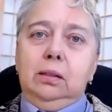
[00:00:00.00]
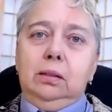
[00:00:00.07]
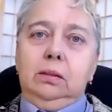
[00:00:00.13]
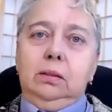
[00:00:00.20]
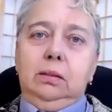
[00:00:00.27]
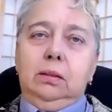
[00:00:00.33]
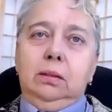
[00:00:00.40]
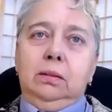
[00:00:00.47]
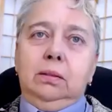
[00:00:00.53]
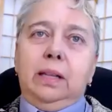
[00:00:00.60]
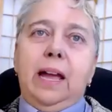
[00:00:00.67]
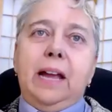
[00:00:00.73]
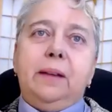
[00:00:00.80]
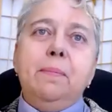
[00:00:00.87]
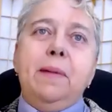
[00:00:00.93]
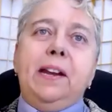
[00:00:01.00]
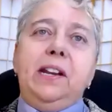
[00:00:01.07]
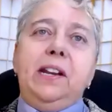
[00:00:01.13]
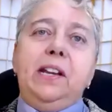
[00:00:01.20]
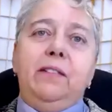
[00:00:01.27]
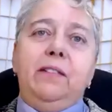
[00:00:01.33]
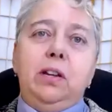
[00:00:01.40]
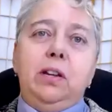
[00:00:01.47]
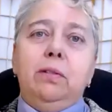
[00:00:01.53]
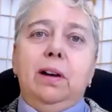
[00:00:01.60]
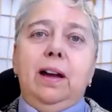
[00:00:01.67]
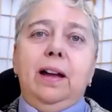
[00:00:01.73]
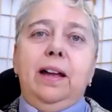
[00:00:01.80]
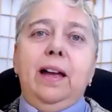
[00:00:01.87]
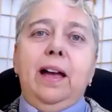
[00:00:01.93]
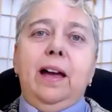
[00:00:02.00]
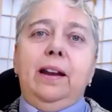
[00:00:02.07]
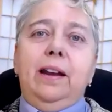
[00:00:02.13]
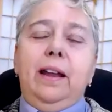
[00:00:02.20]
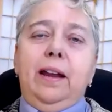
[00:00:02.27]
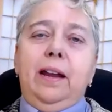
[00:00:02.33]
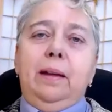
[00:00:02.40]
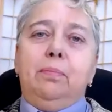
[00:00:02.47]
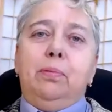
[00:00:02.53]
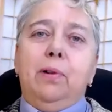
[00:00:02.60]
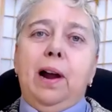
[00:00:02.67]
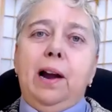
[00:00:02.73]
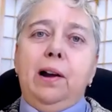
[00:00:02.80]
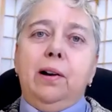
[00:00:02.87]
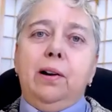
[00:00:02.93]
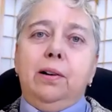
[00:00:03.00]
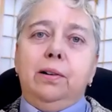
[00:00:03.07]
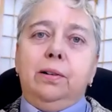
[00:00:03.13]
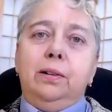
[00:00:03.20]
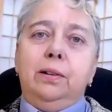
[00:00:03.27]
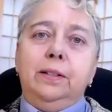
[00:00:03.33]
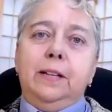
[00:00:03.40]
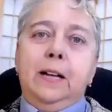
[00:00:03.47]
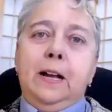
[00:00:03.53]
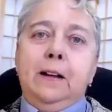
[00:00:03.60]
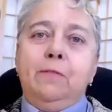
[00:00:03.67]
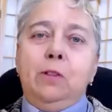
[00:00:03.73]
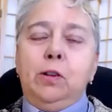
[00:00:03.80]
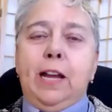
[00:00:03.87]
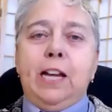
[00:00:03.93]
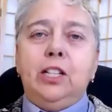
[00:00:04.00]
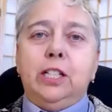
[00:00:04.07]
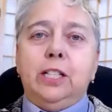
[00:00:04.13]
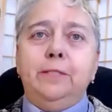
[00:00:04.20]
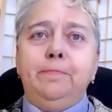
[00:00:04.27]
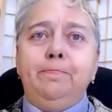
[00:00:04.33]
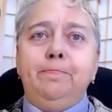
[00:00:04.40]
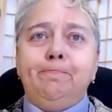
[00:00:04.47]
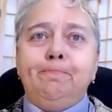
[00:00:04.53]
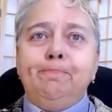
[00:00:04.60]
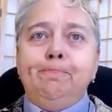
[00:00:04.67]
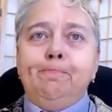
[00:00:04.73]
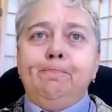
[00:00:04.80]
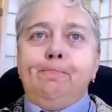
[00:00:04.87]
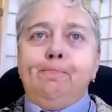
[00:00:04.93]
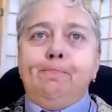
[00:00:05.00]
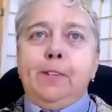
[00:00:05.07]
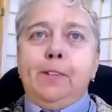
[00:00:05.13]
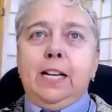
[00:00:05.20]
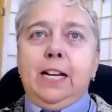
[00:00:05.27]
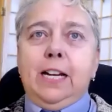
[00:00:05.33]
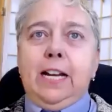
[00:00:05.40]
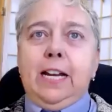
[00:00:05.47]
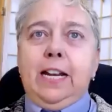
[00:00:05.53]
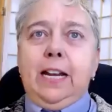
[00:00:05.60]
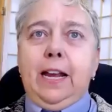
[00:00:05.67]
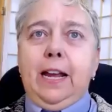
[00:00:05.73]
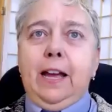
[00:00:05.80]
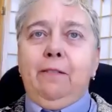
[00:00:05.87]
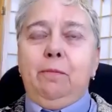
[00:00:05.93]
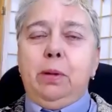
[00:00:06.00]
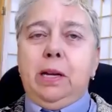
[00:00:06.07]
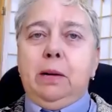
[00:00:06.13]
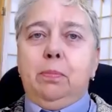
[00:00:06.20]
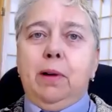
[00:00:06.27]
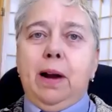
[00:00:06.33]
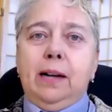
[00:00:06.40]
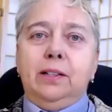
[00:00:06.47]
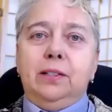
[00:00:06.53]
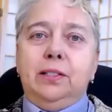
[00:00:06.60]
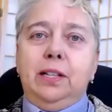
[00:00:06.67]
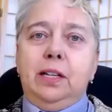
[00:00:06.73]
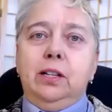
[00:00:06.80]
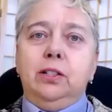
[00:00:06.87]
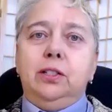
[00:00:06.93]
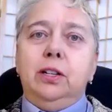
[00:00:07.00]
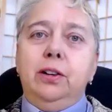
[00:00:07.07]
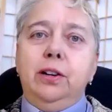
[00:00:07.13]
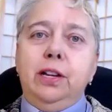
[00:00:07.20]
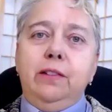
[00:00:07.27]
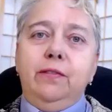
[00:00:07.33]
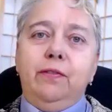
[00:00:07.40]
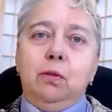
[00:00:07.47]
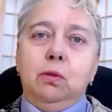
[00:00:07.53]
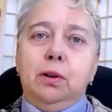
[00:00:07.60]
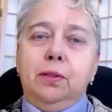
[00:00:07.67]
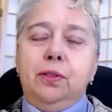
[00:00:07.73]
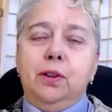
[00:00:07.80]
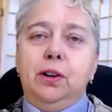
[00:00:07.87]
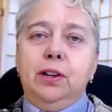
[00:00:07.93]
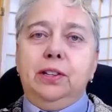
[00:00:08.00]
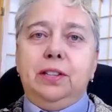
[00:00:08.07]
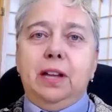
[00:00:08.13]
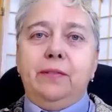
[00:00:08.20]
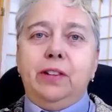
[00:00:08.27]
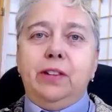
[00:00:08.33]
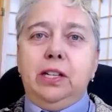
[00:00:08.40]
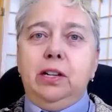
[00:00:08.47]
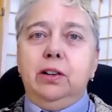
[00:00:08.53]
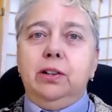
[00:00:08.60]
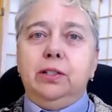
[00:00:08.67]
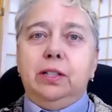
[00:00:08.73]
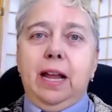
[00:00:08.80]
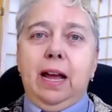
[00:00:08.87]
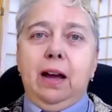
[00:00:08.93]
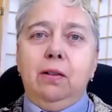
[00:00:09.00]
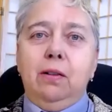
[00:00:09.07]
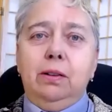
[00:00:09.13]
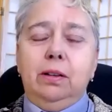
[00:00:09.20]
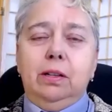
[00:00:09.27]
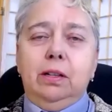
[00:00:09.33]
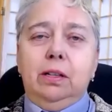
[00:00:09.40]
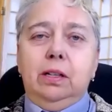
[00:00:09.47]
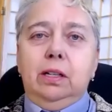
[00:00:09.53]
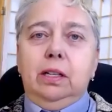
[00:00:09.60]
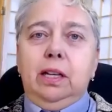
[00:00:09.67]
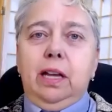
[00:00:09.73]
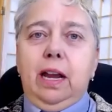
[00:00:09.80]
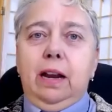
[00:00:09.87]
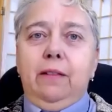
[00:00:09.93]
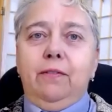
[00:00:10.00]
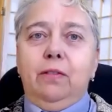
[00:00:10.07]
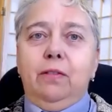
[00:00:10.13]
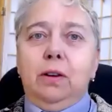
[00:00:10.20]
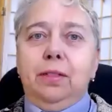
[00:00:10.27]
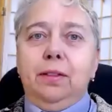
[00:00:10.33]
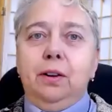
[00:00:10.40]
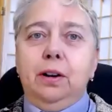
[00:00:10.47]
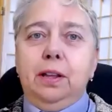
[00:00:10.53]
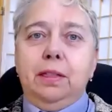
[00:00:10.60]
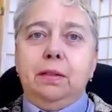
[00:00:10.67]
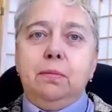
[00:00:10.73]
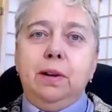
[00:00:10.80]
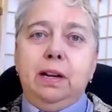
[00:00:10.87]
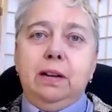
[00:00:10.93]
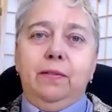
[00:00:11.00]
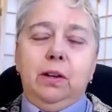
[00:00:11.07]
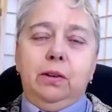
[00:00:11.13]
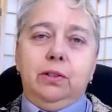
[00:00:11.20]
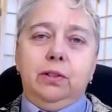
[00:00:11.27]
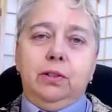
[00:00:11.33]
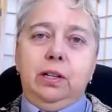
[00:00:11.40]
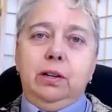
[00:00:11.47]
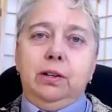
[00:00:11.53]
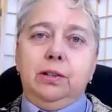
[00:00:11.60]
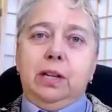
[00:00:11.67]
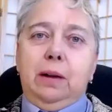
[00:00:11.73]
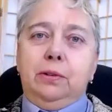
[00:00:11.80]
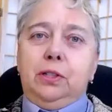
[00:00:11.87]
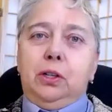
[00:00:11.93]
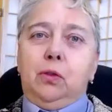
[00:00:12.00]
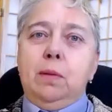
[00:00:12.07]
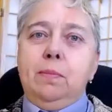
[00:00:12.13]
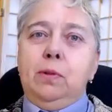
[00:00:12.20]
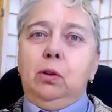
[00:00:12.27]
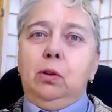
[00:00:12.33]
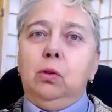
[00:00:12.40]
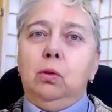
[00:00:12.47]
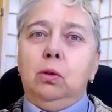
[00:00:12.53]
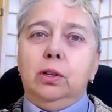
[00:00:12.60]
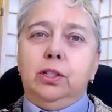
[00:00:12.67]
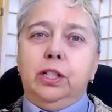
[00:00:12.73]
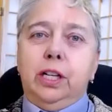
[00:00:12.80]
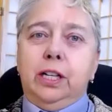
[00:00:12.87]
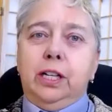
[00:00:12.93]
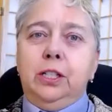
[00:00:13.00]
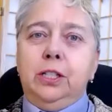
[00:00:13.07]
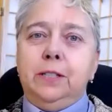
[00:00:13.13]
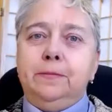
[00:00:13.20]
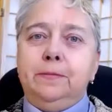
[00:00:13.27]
Like many of you, I had a prior vocation. I have been a practicing attorney for 37 years now, and for 33 of those years, I was a criminal court judge.